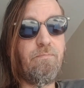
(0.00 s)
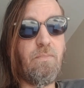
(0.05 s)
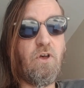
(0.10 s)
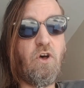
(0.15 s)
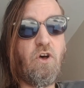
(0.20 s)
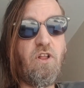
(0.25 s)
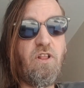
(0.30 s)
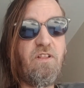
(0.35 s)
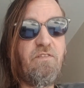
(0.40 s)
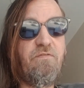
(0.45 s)

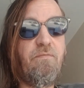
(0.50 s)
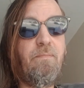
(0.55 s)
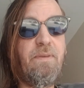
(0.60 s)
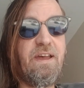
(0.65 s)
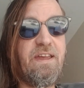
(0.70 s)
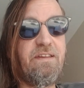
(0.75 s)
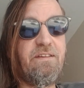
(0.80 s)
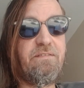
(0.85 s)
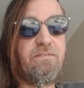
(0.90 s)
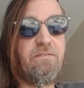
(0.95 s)
all of
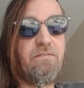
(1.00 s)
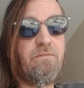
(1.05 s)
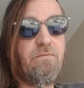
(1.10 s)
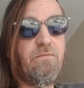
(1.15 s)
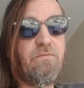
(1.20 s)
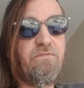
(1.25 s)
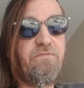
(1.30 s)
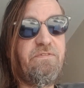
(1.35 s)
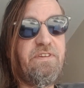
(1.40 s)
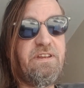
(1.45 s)
my
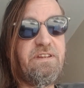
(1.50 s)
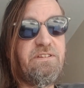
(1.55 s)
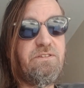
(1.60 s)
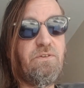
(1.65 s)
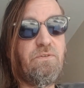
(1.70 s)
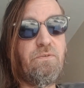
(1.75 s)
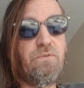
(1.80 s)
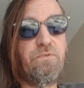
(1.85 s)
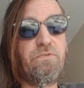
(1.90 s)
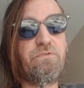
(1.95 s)

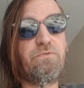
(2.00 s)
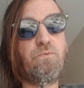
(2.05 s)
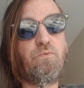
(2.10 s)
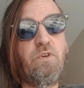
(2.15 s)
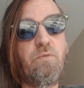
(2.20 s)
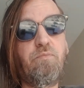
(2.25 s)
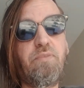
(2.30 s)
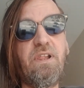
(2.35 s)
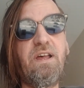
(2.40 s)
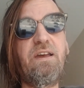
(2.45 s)
videos
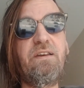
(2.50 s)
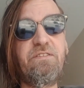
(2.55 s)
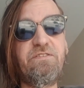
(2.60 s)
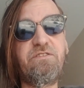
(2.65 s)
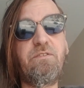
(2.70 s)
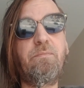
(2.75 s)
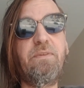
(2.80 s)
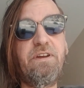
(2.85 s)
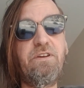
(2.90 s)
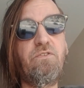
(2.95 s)
replies
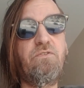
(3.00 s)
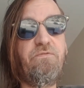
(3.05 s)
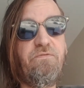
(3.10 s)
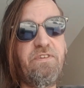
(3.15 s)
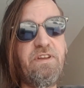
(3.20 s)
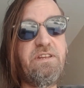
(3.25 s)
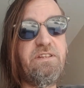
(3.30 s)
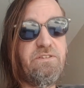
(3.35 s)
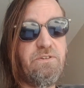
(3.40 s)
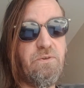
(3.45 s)
to my own
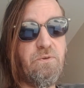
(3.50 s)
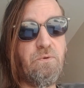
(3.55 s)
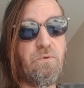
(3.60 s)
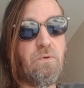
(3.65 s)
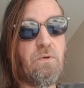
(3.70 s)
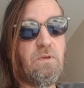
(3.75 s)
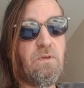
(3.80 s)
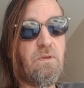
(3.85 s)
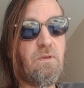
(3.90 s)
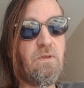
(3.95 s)

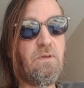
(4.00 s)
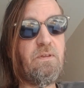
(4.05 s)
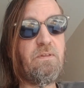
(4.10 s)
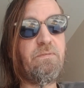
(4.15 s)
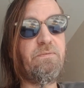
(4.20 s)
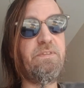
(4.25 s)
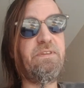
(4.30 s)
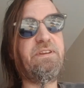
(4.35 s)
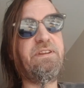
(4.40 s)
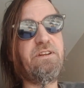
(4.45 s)
video,
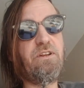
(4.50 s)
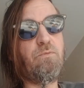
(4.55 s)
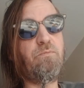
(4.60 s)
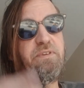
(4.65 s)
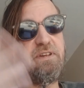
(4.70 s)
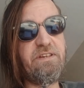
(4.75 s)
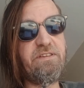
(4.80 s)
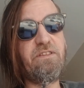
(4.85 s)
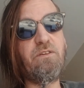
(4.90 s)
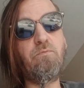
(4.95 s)
then it'll
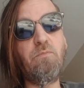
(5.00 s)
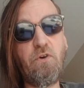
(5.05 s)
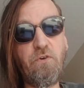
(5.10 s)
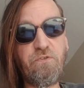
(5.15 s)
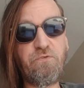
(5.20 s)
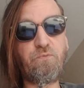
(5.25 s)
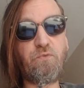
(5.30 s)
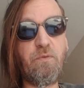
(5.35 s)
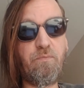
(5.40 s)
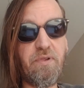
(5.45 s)
be the
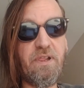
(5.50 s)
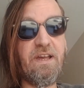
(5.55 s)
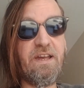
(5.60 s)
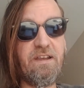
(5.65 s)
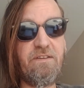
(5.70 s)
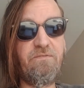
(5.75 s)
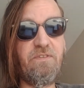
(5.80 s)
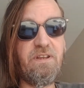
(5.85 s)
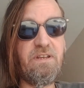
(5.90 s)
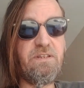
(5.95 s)
most
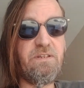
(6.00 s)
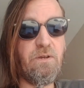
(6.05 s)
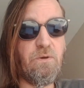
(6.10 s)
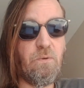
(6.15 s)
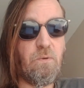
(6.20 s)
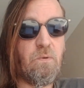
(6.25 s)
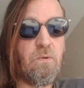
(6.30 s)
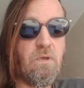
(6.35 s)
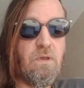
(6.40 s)
replied video.